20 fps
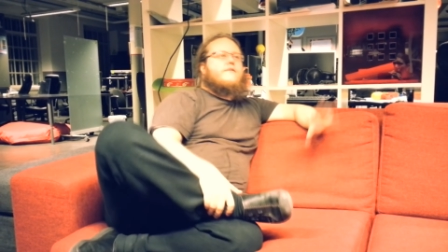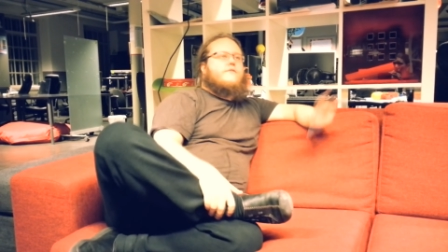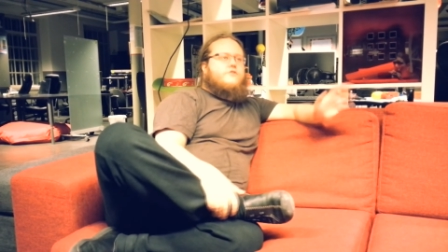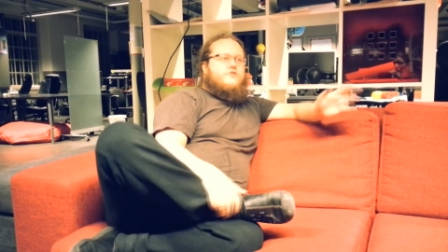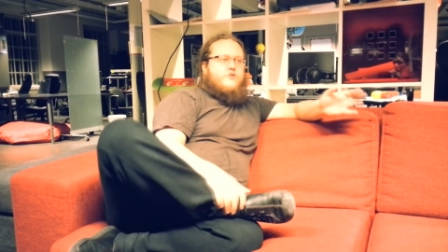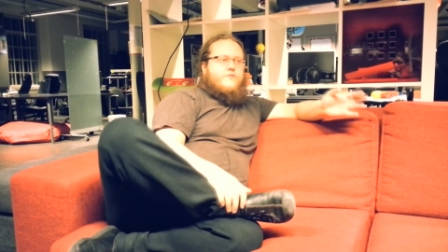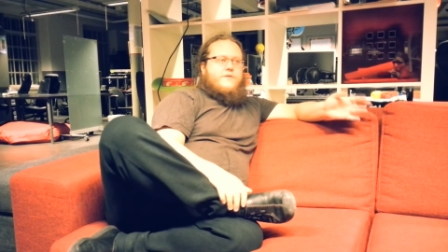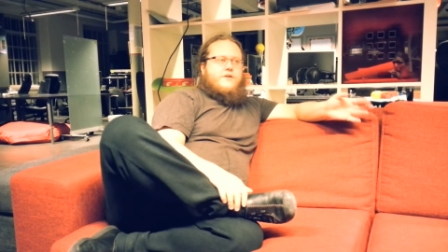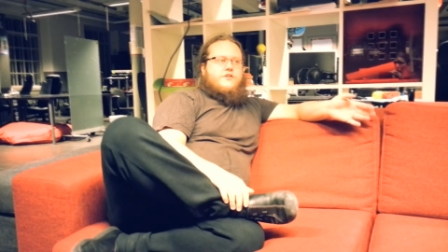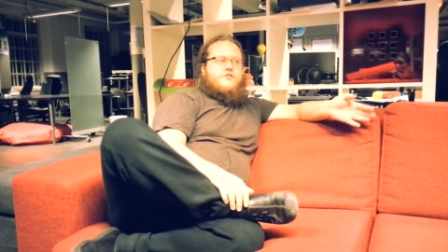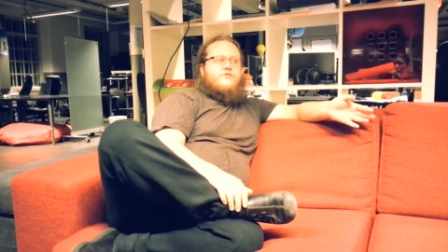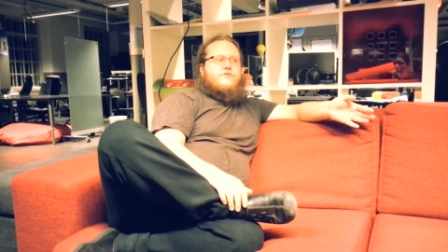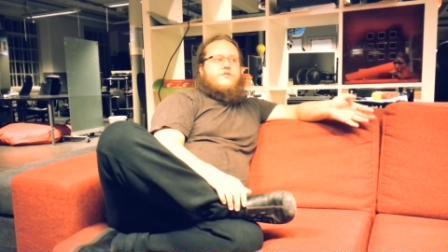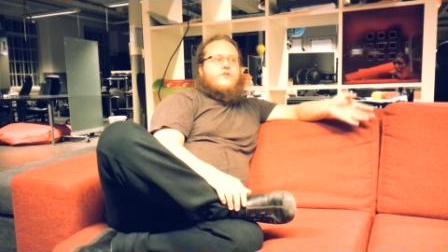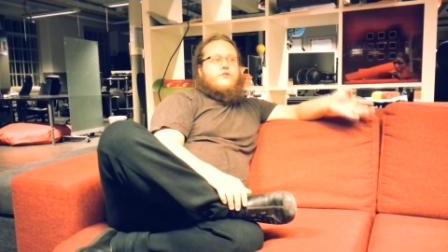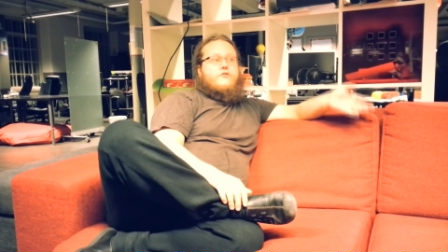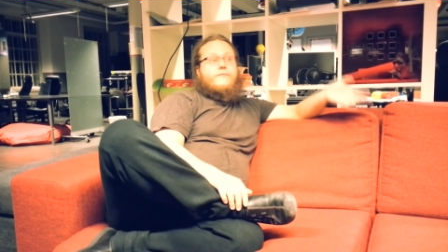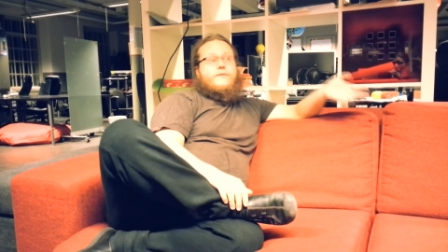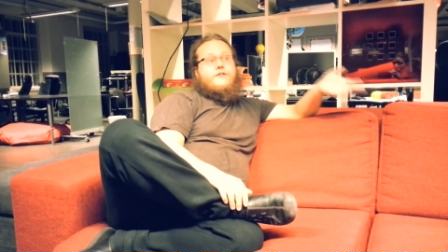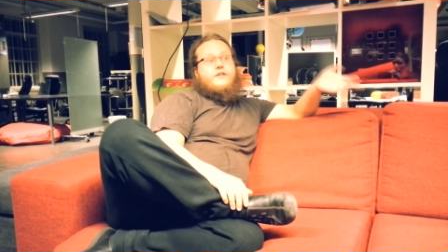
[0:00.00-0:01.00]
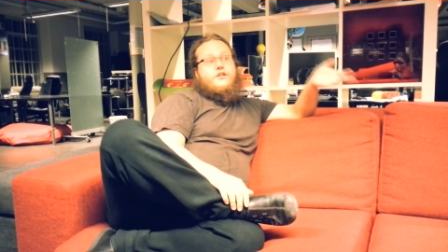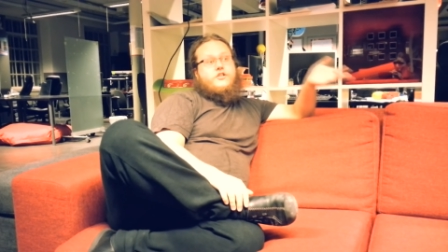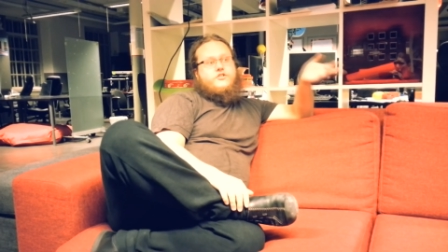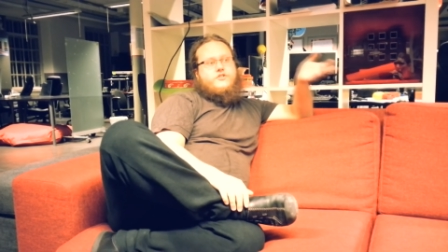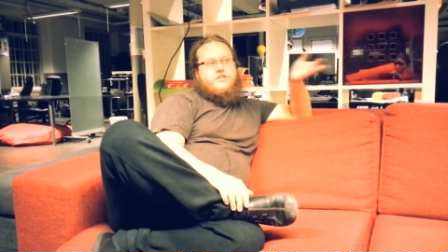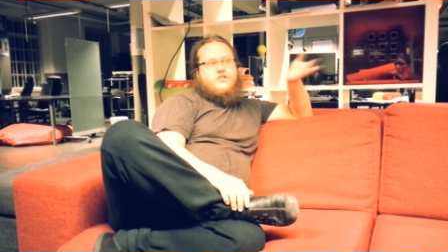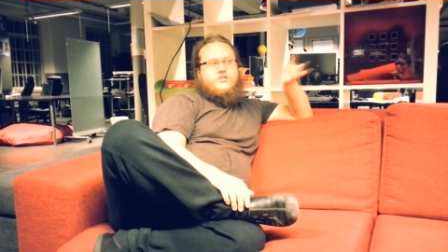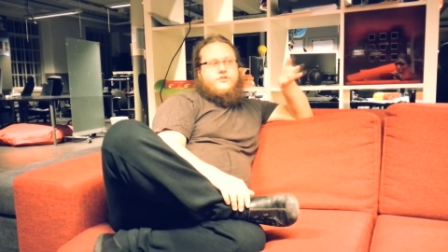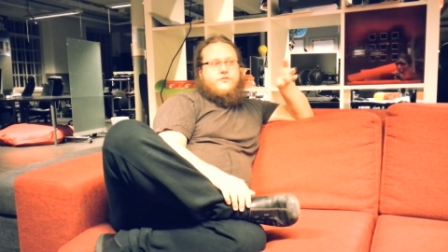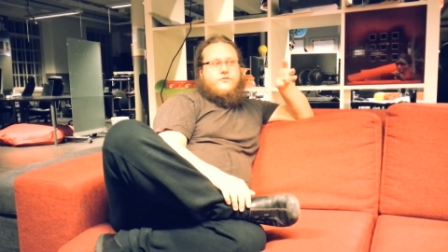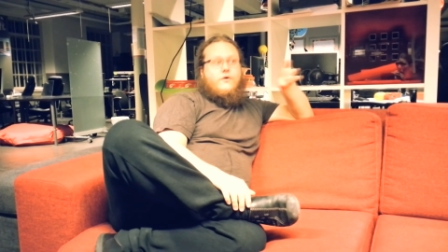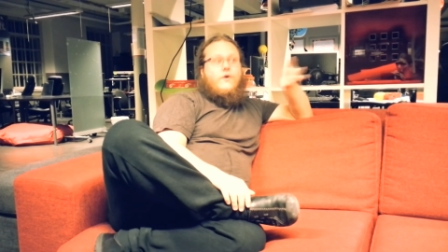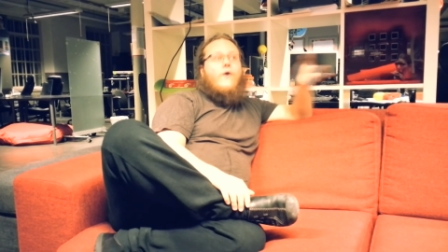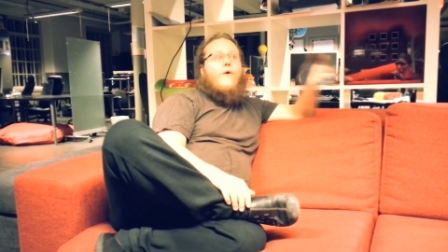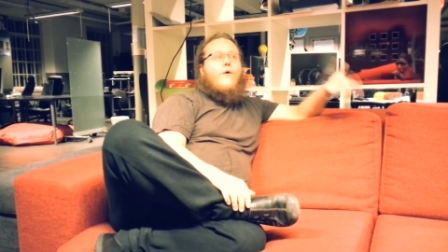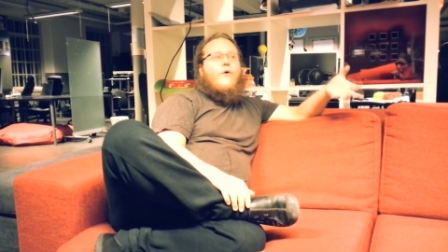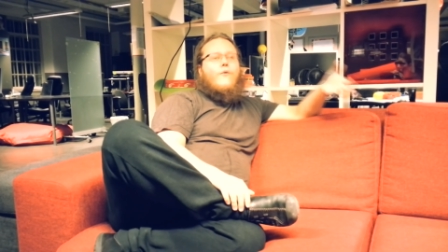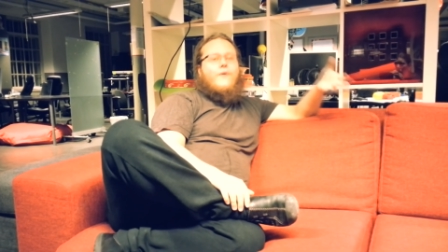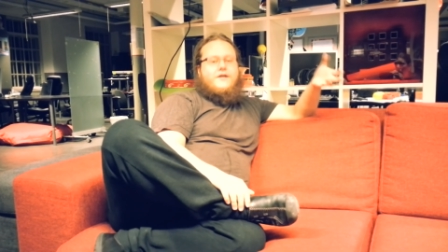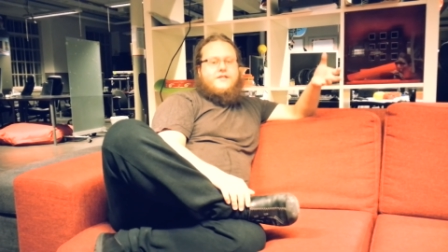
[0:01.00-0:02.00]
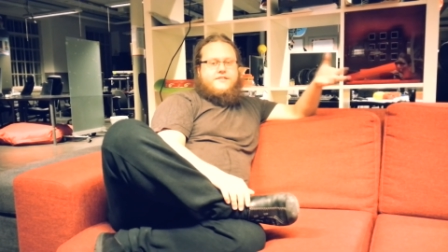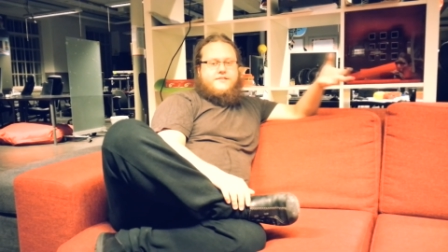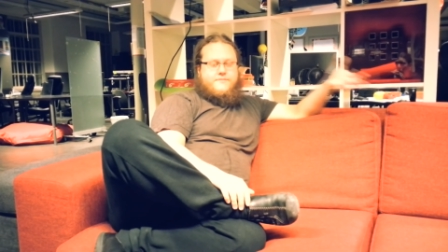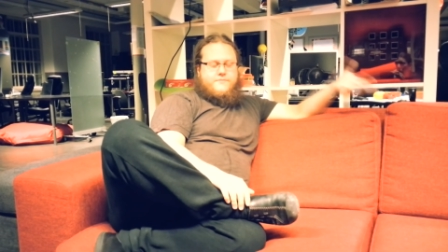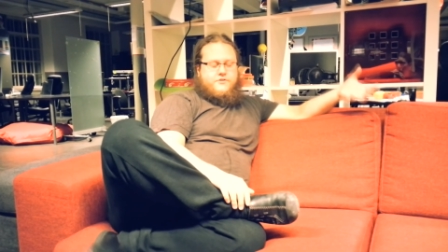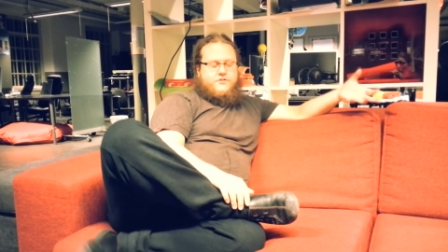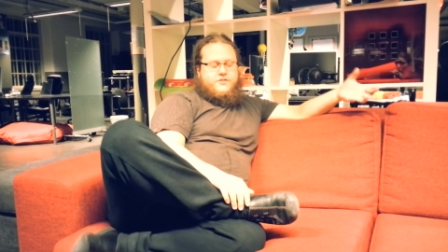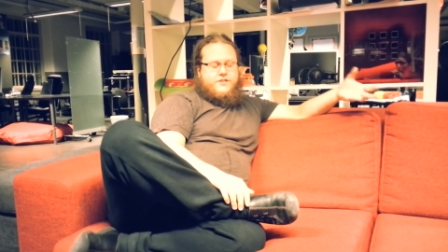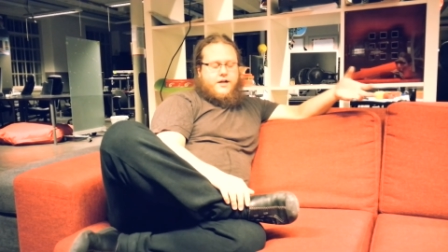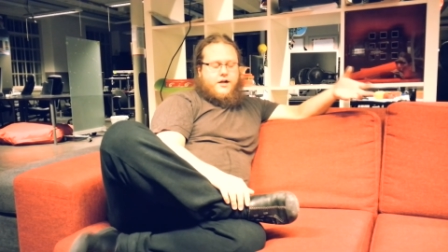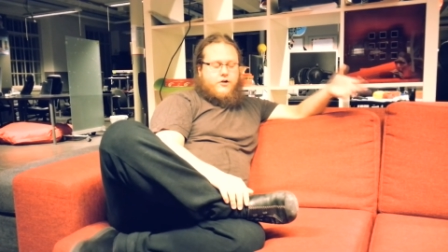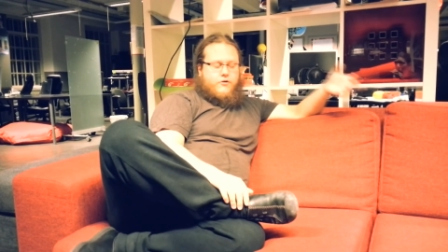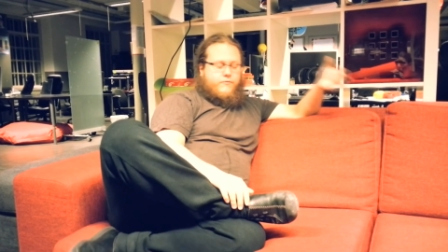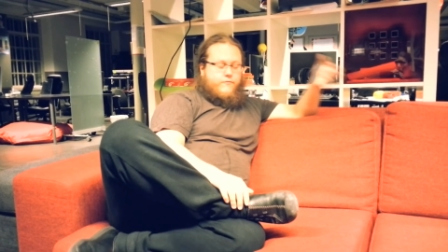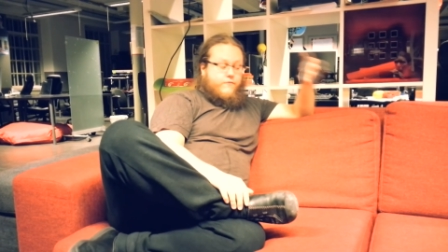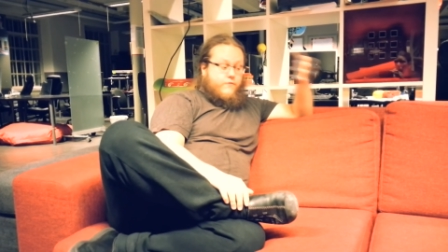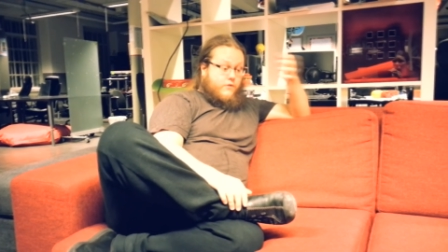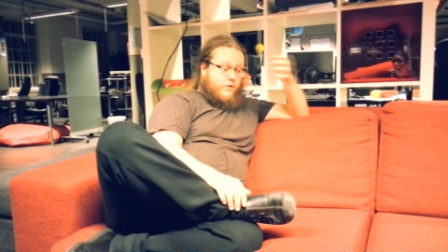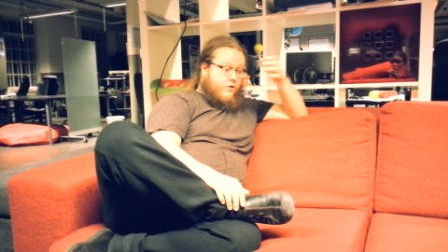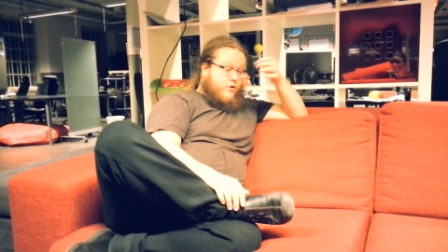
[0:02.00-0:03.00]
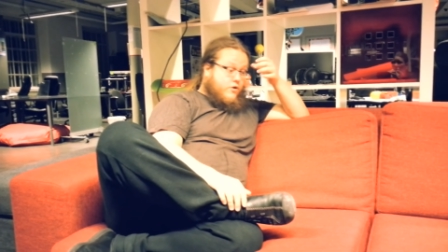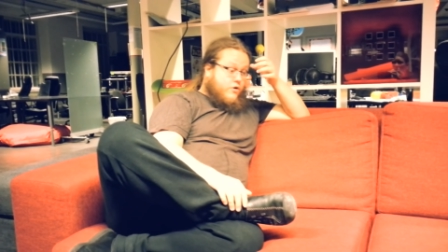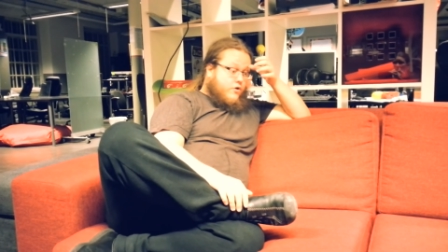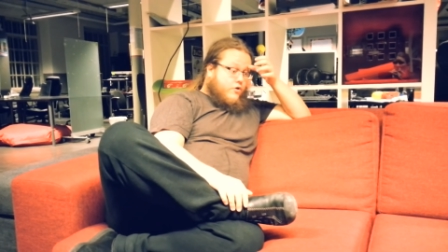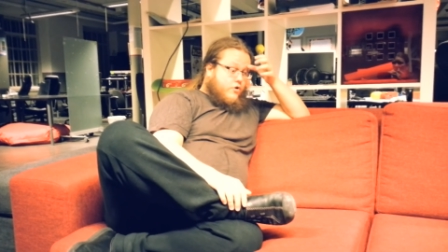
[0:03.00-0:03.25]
and also because Unity documentation is not always the most helpful.